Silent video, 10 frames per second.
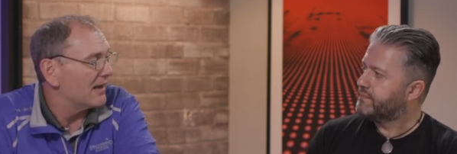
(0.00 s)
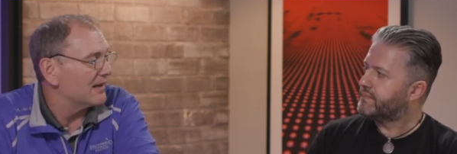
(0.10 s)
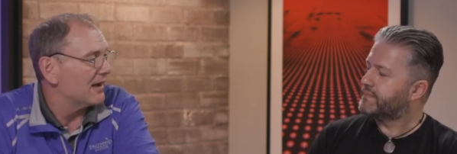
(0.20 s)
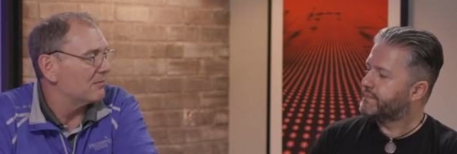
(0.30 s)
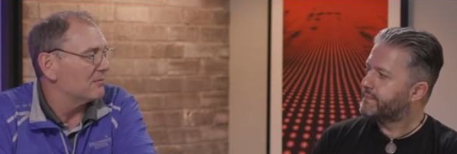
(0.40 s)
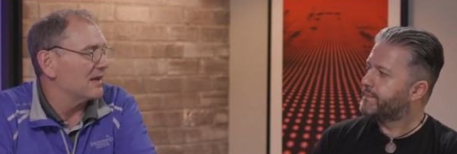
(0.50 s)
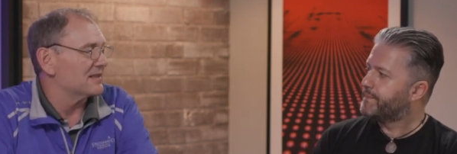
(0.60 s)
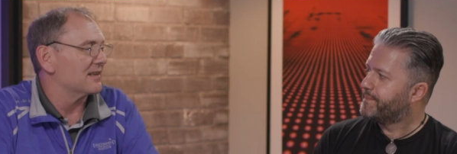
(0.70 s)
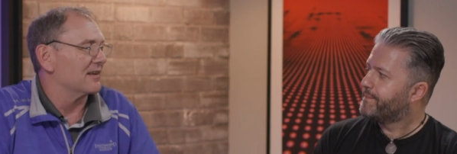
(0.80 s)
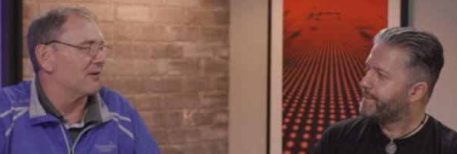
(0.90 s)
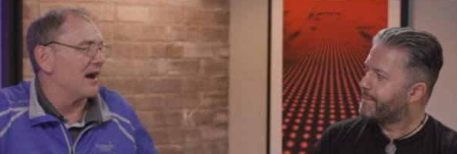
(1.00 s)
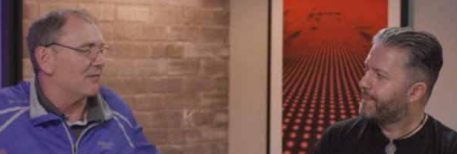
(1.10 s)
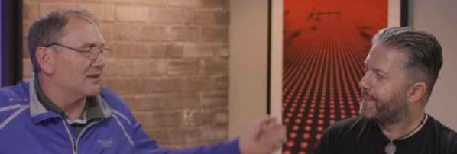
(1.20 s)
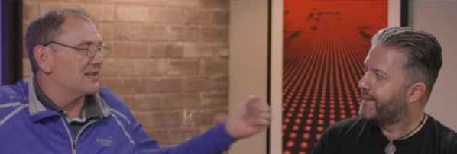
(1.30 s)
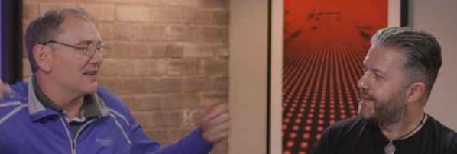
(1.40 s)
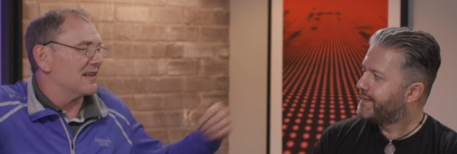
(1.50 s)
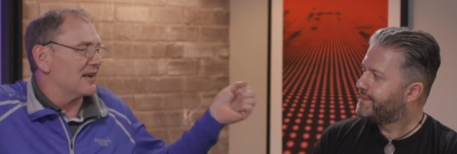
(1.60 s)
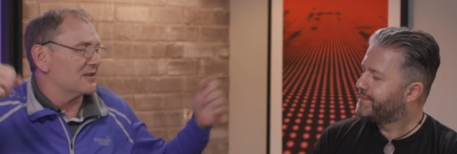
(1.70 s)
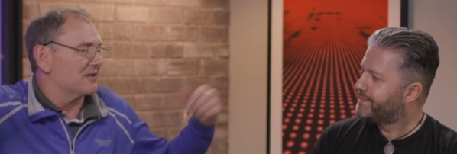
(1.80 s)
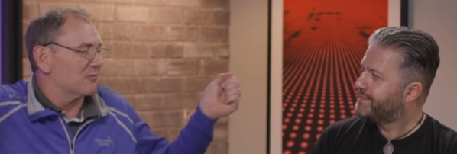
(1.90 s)
Speaker 1: and I'd be basically grabbing
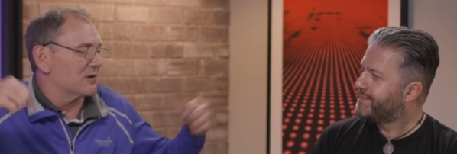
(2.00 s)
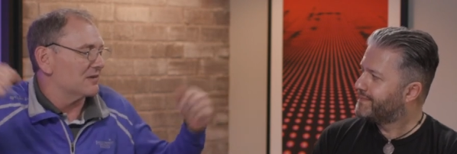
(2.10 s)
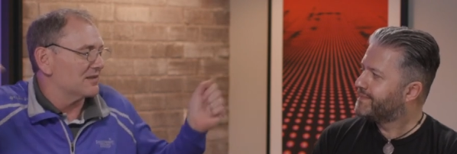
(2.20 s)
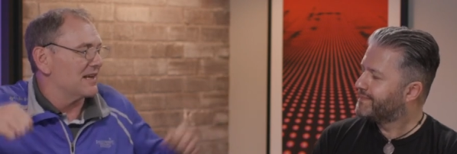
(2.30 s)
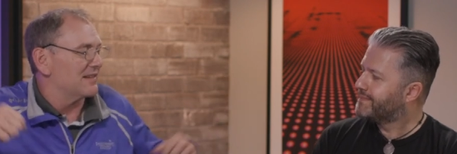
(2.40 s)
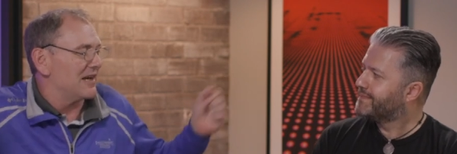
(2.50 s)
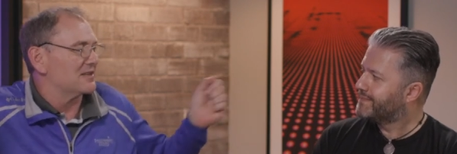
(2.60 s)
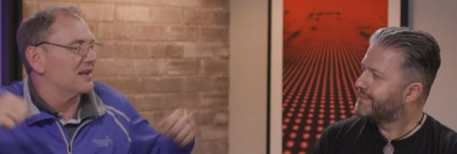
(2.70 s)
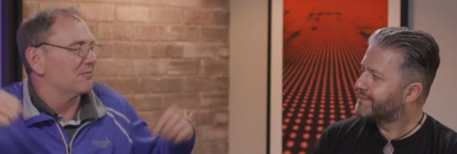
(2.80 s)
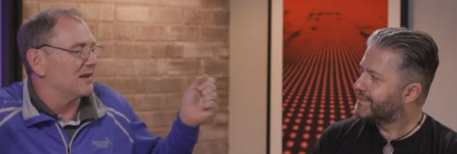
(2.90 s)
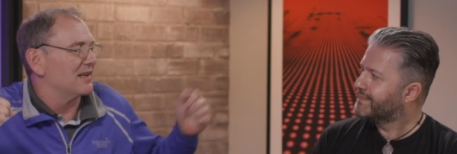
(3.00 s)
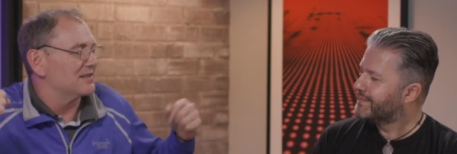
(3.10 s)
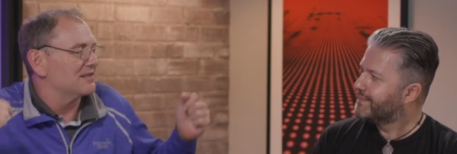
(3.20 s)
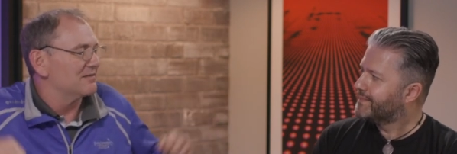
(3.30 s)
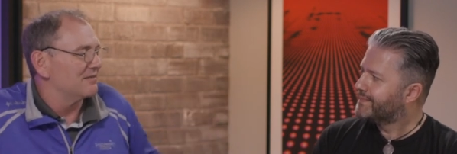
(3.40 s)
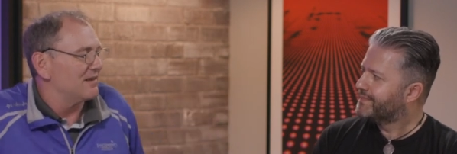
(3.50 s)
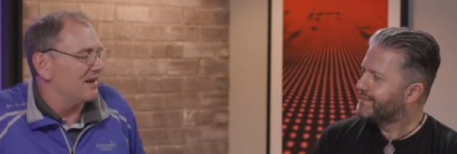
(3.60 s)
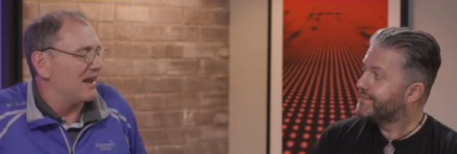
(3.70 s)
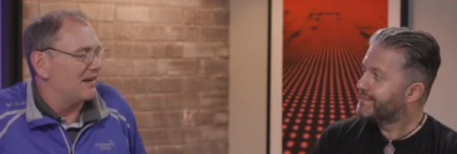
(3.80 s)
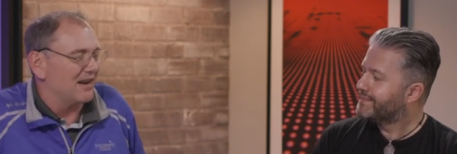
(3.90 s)
10,000 worth 10,000 updates
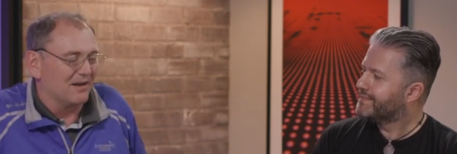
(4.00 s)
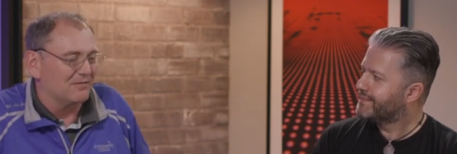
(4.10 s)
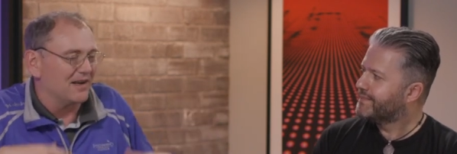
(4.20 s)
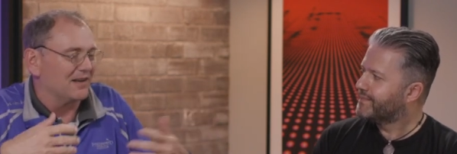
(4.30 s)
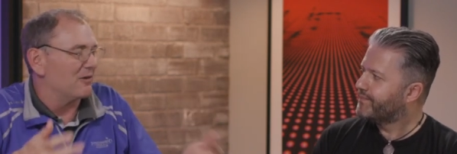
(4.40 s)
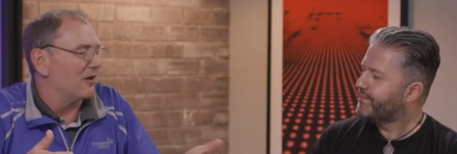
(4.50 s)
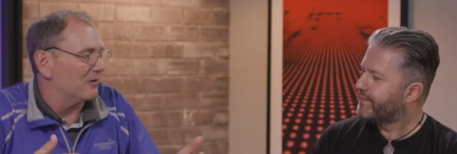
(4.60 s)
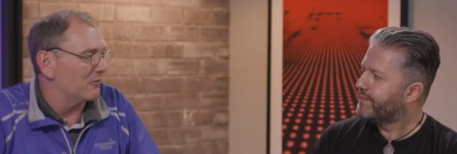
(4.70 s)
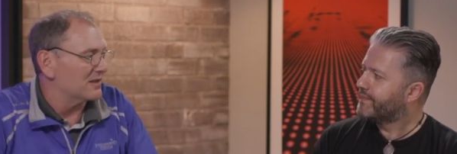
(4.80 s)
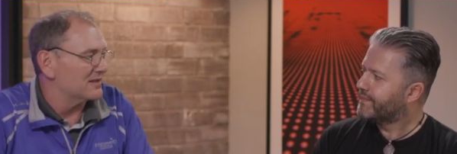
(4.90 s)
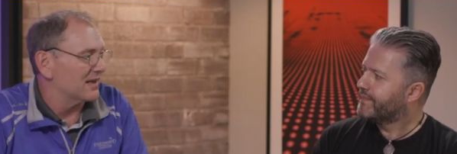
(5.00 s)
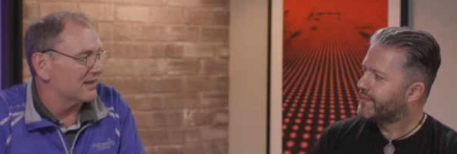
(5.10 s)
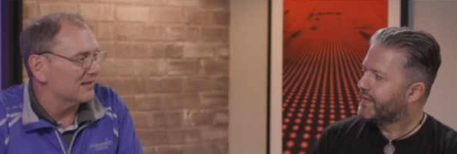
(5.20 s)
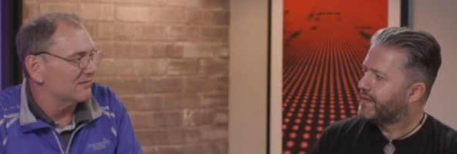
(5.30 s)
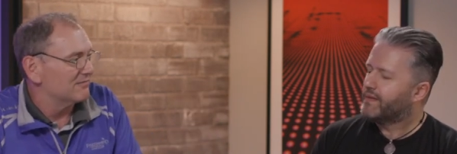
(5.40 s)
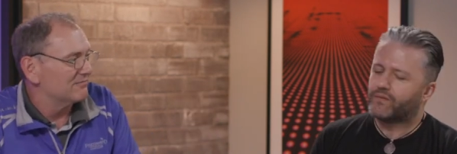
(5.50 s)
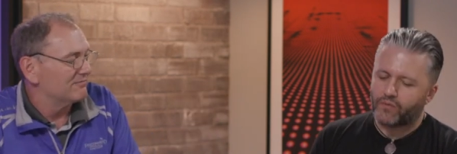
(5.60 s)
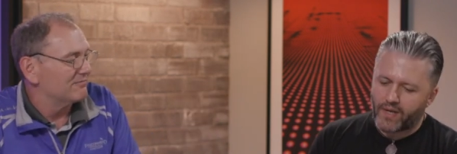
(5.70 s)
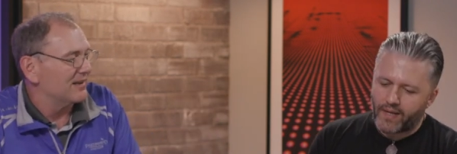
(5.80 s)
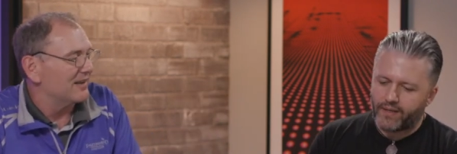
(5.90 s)
and, and updating them all in one second.
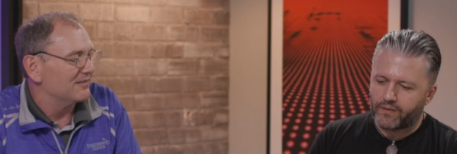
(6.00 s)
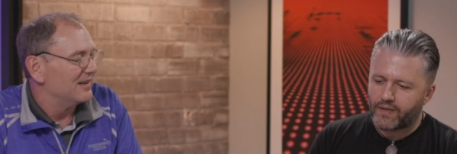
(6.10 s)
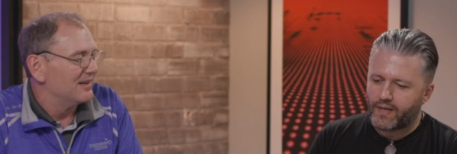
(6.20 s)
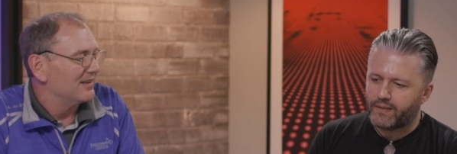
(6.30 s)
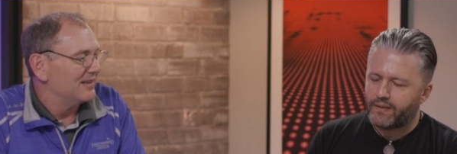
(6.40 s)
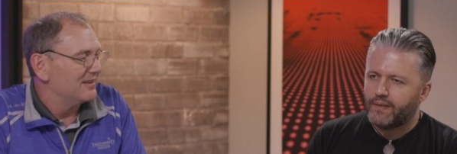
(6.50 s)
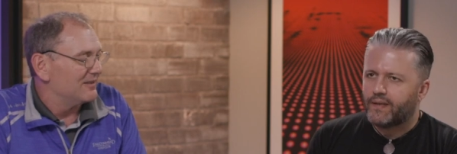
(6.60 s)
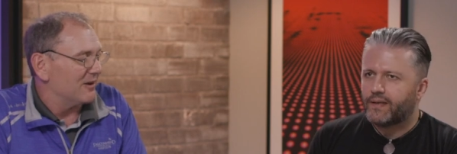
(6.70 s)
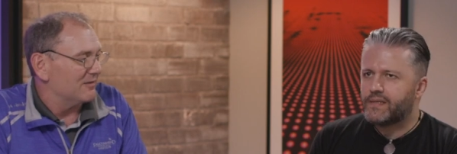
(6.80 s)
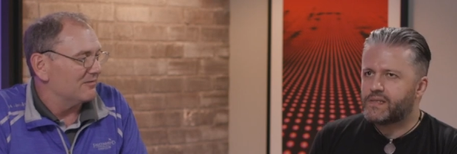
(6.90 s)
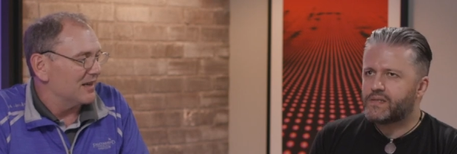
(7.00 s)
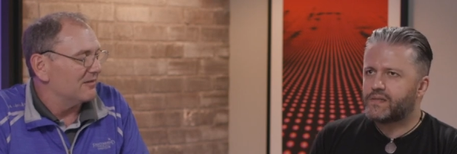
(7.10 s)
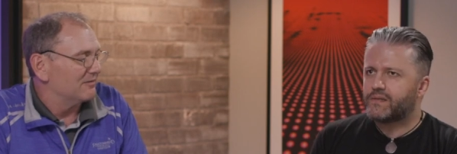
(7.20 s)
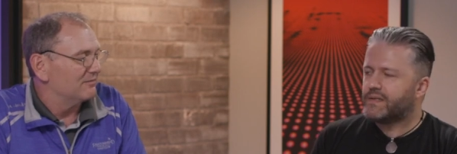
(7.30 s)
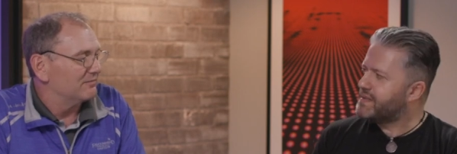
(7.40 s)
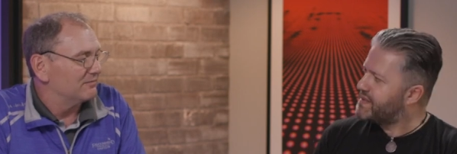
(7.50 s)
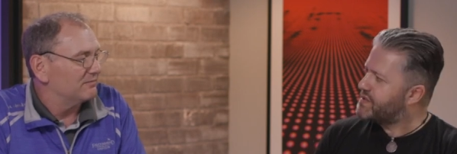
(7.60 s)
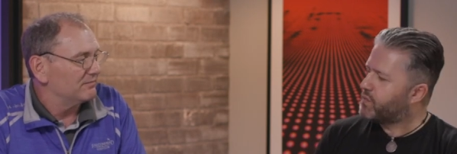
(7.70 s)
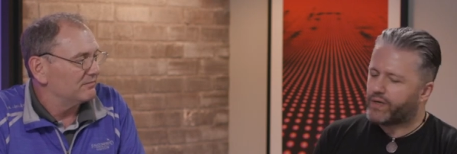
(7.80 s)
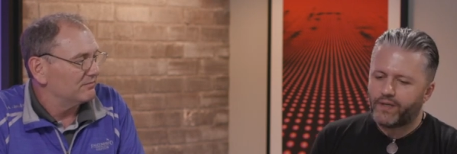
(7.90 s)
Speaker 2: Right, right, and this is this
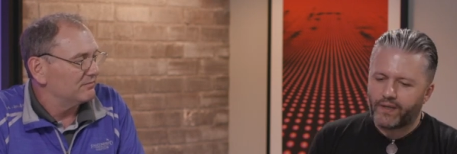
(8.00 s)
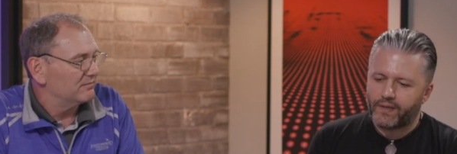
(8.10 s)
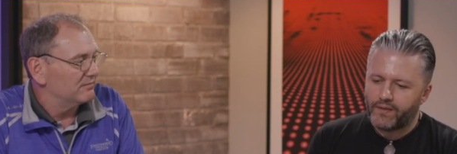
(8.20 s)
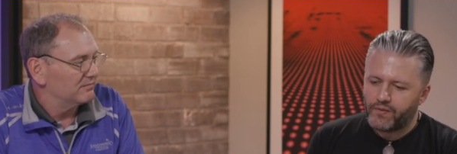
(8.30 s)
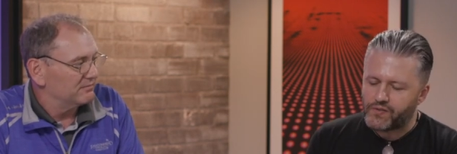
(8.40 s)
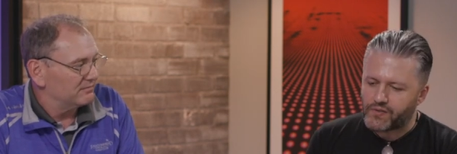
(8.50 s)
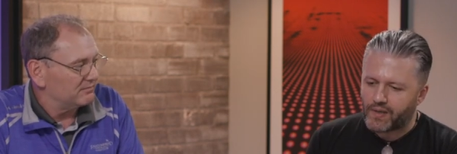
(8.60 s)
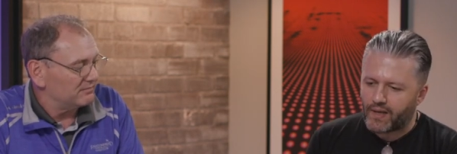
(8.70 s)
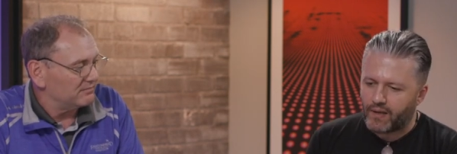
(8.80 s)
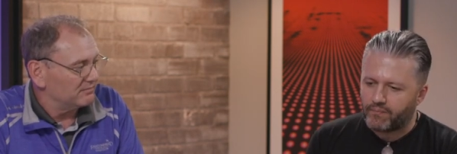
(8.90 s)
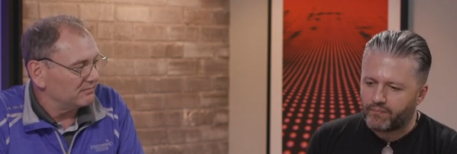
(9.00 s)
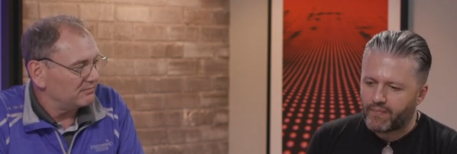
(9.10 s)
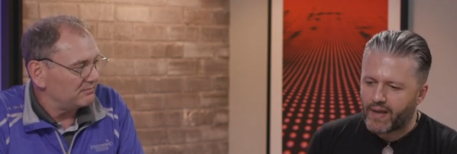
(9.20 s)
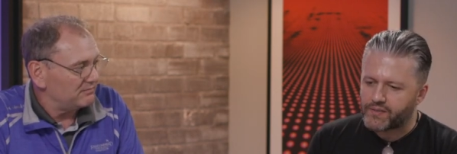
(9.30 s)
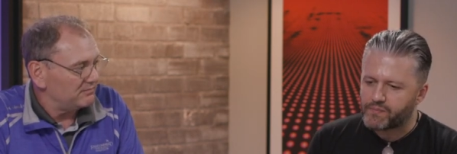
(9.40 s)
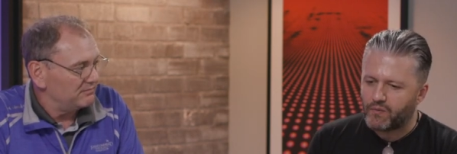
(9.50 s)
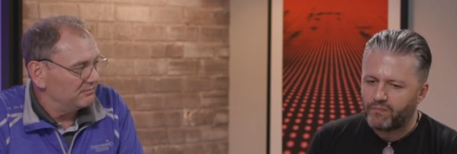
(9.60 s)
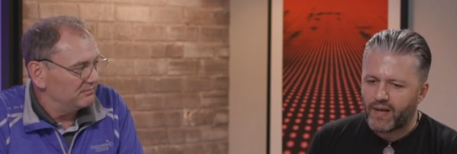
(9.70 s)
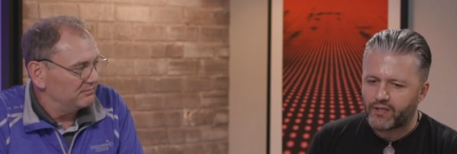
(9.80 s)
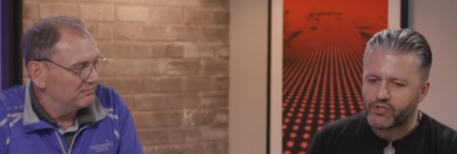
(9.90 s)
is where you can use um, maximum
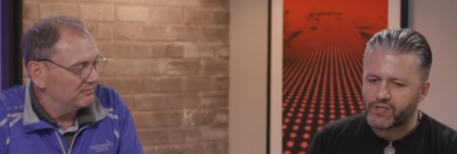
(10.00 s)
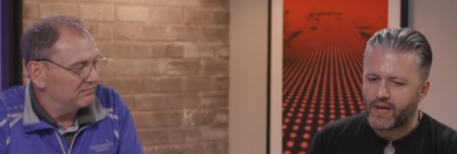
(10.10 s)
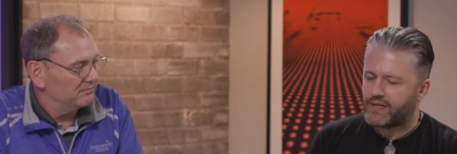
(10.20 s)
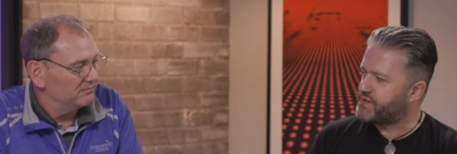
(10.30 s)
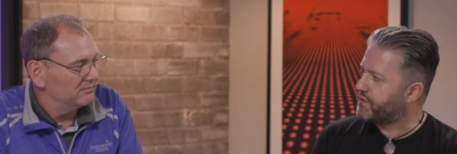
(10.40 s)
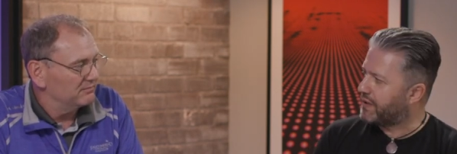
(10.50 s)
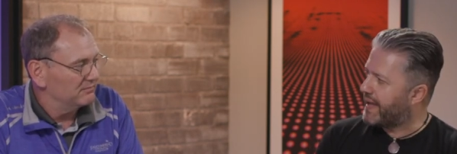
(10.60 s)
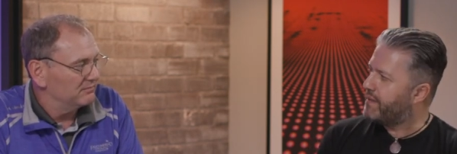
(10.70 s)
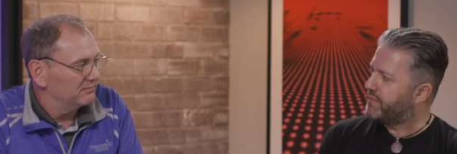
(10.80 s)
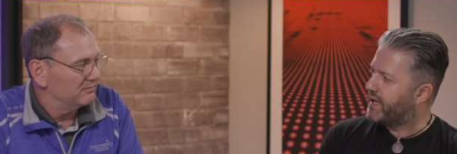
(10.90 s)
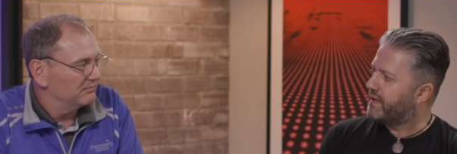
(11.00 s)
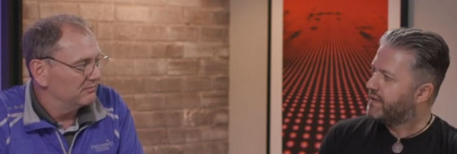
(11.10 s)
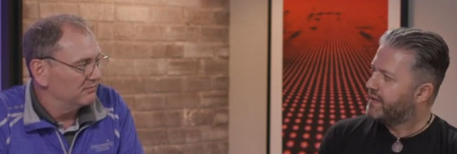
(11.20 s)
batch size for lambda